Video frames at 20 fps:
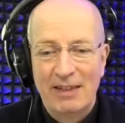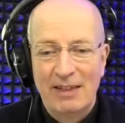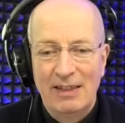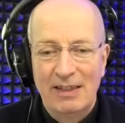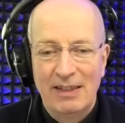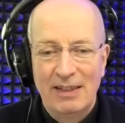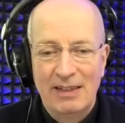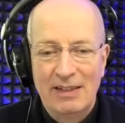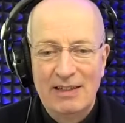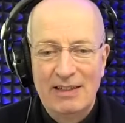
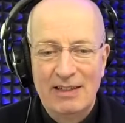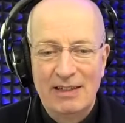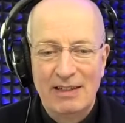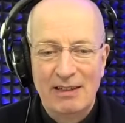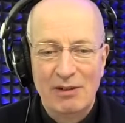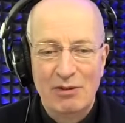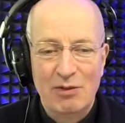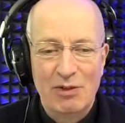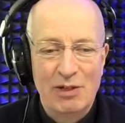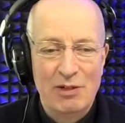And
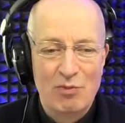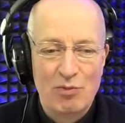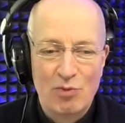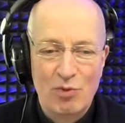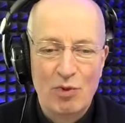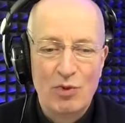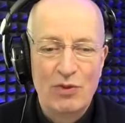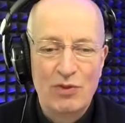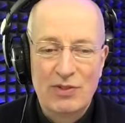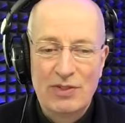I
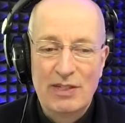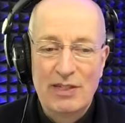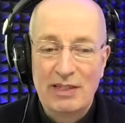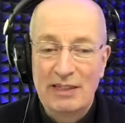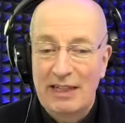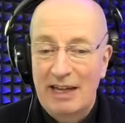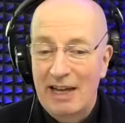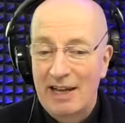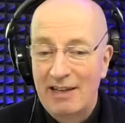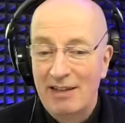won't say
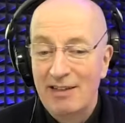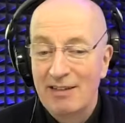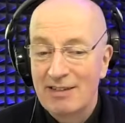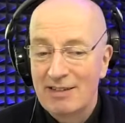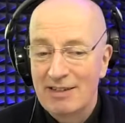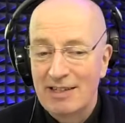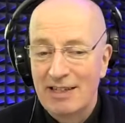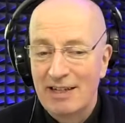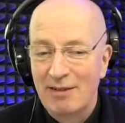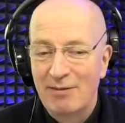and cannot
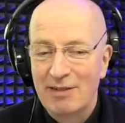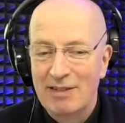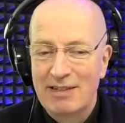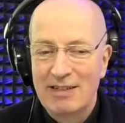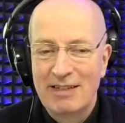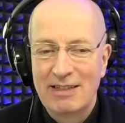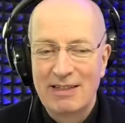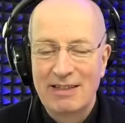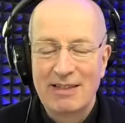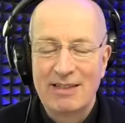say, obviously,
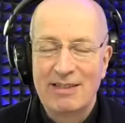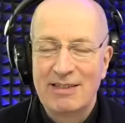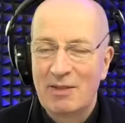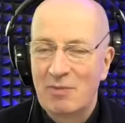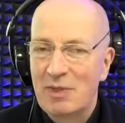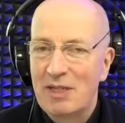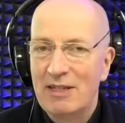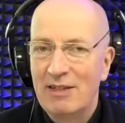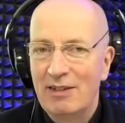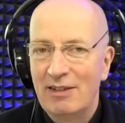that it's the
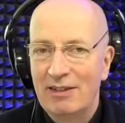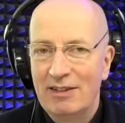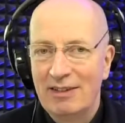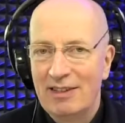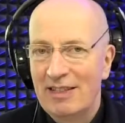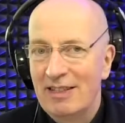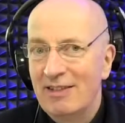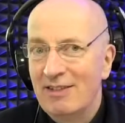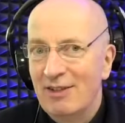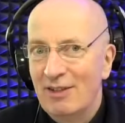be-all and
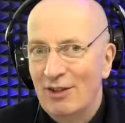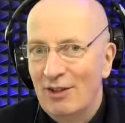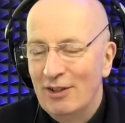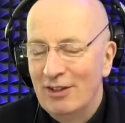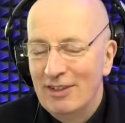the end-all.